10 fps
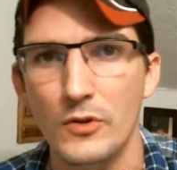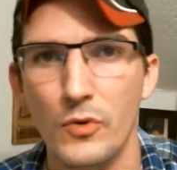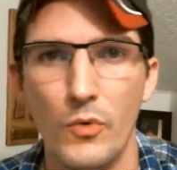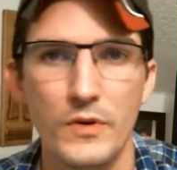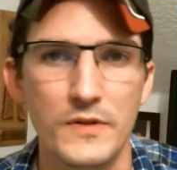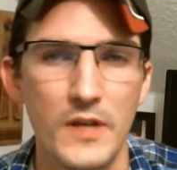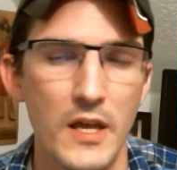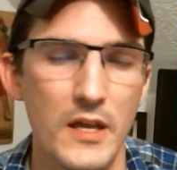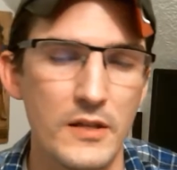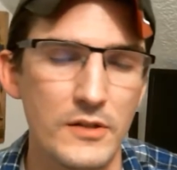towards
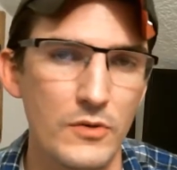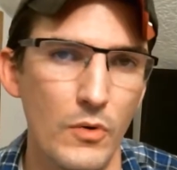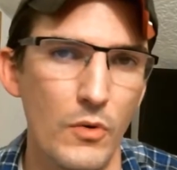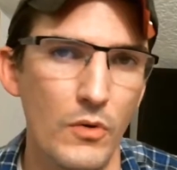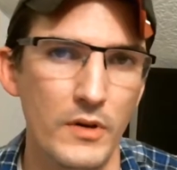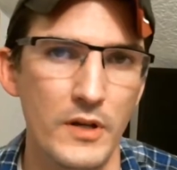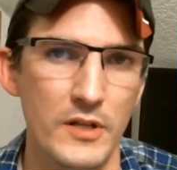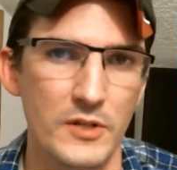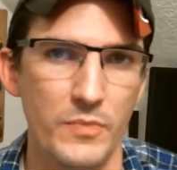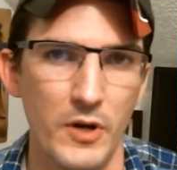His goal and
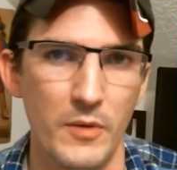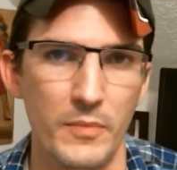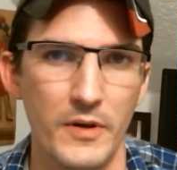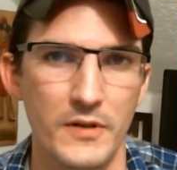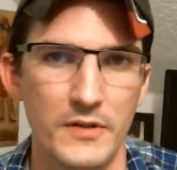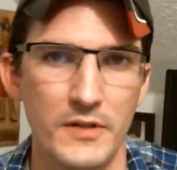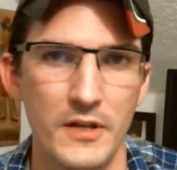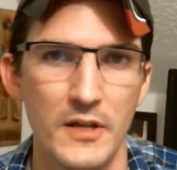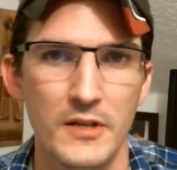His purpose.